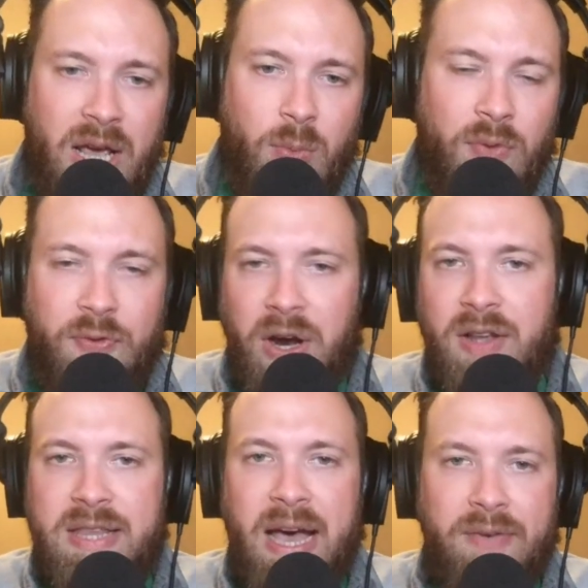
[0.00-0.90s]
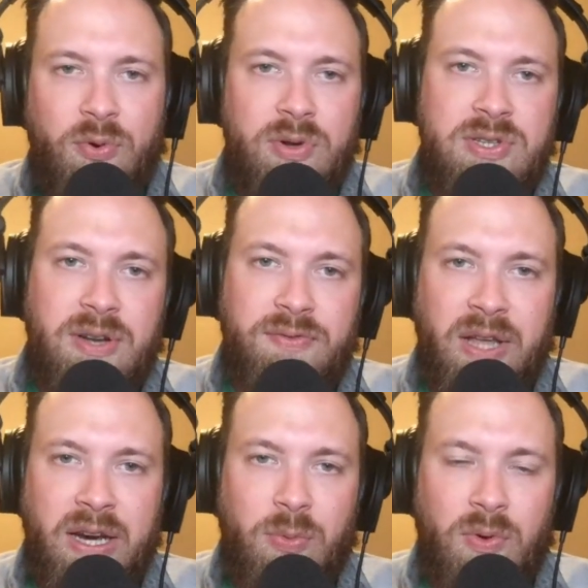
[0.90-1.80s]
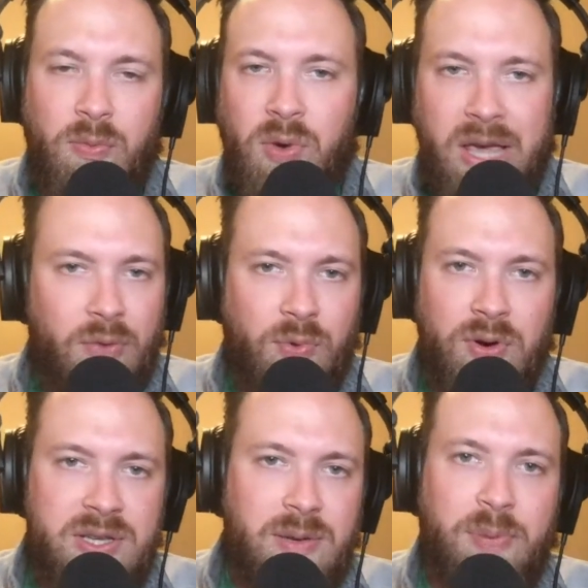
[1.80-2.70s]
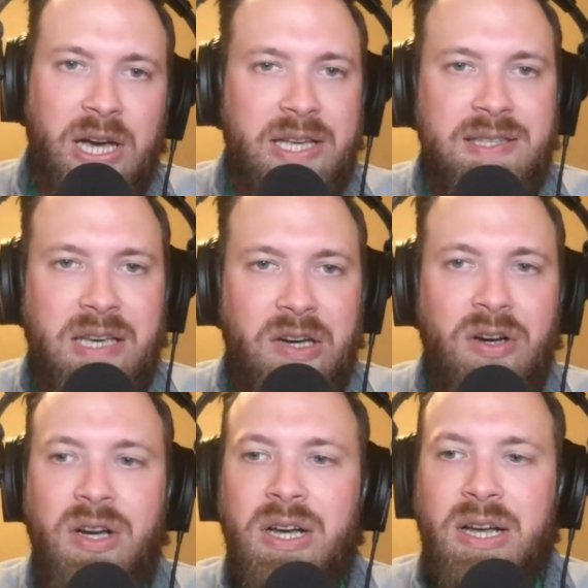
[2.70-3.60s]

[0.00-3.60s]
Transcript: We'll figure out the half court stuff later. We'll get Rudy some buckets later.